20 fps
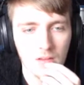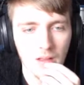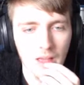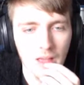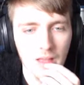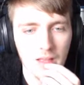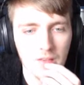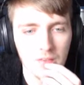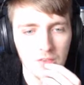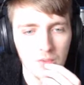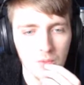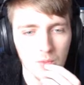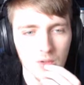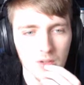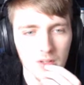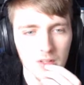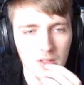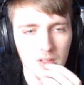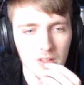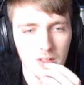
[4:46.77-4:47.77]

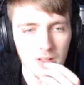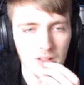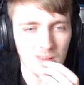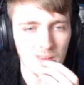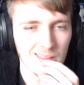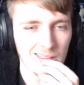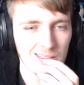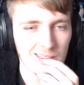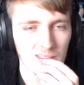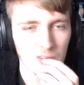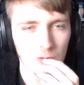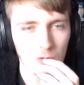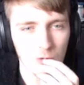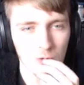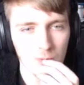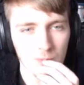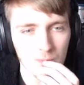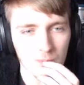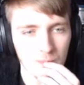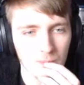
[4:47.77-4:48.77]
Hengewalker is...
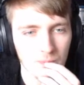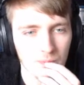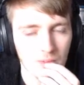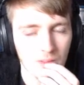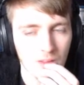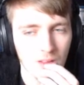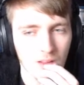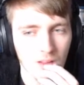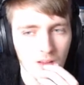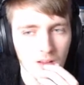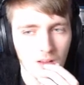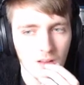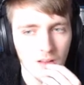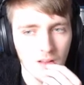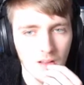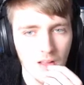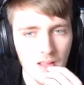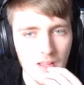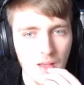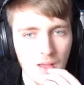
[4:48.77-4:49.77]

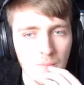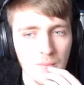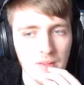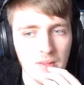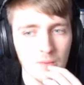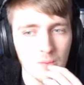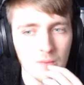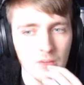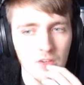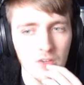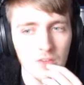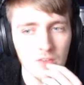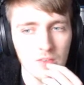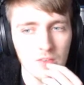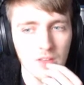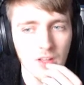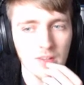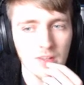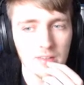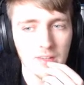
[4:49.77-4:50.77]
I mean, we could have
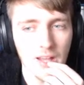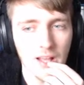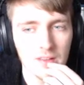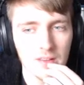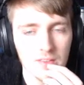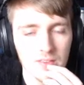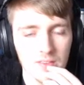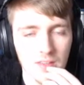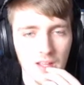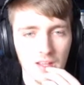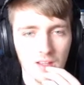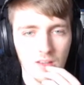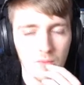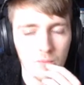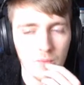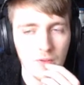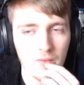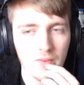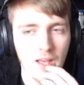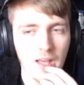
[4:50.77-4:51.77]
done a dance deck.
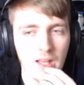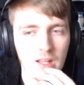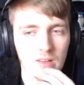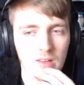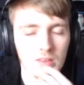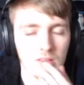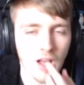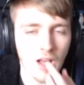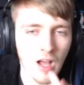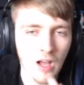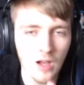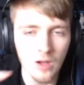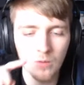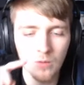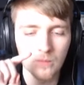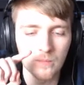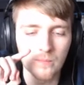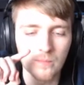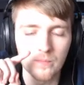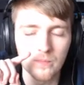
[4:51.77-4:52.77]
We've had
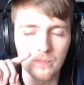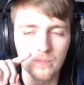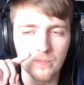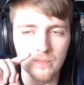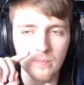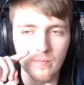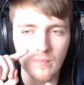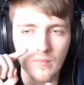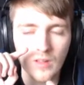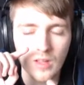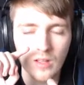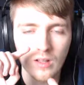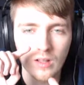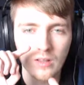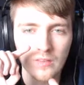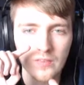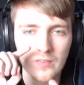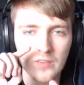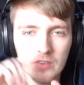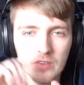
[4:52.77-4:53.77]

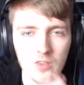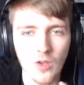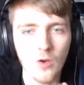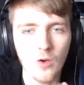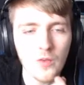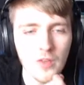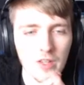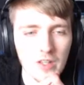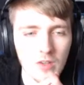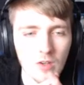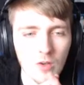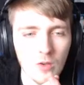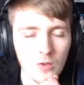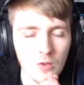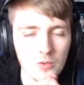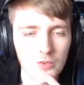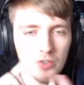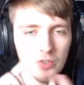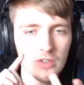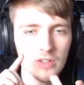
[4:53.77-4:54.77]
the Scalding
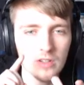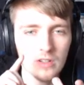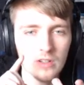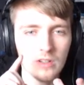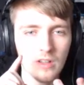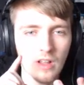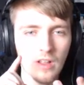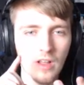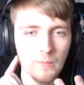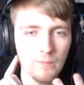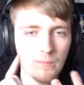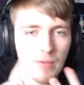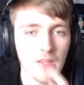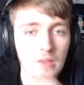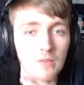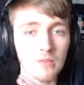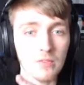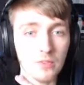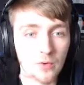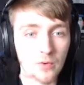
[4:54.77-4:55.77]
Cauldron, a pick
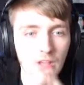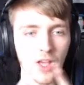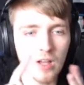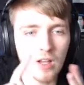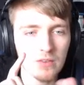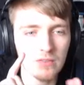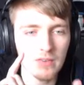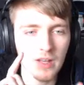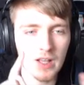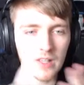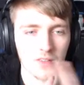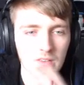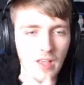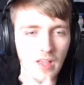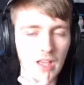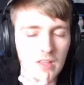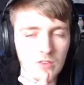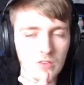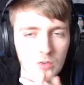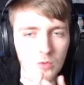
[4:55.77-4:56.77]
of 3 artifacts,
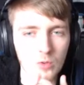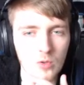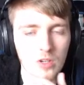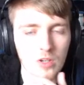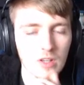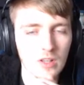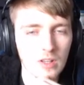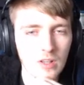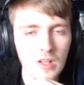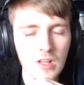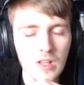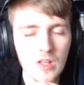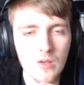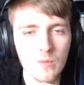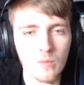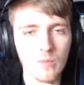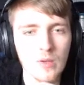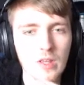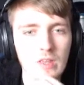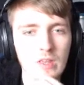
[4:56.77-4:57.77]
Hengewalker.
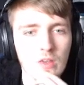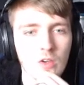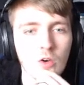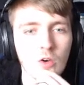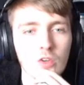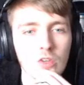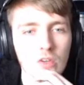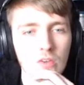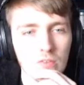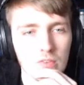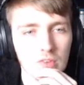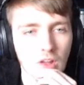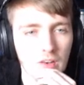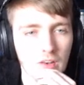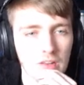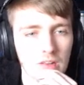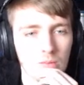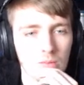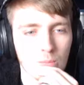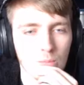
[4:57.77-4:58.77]
We could have done
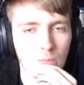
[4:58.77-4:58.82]
it.